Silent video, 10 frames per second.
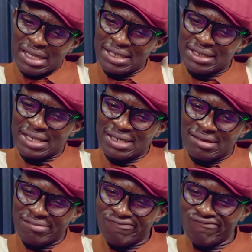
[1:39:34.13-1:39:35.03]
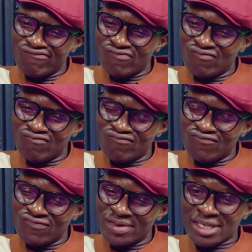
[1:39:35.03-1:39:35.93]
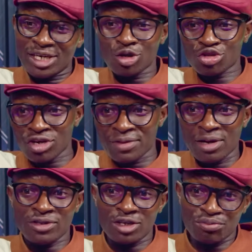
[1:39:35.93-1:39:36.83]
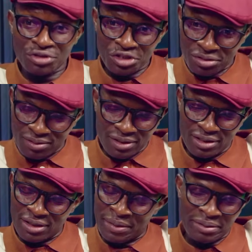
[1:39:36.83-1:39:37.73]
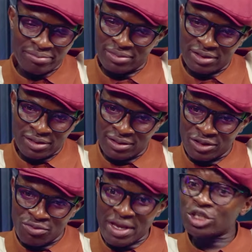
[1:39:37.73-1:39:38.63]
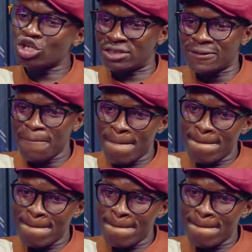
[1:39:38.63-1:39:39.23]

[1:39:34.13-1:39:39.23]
I think it's a long story, but I will try to put it. I mean, to make it short.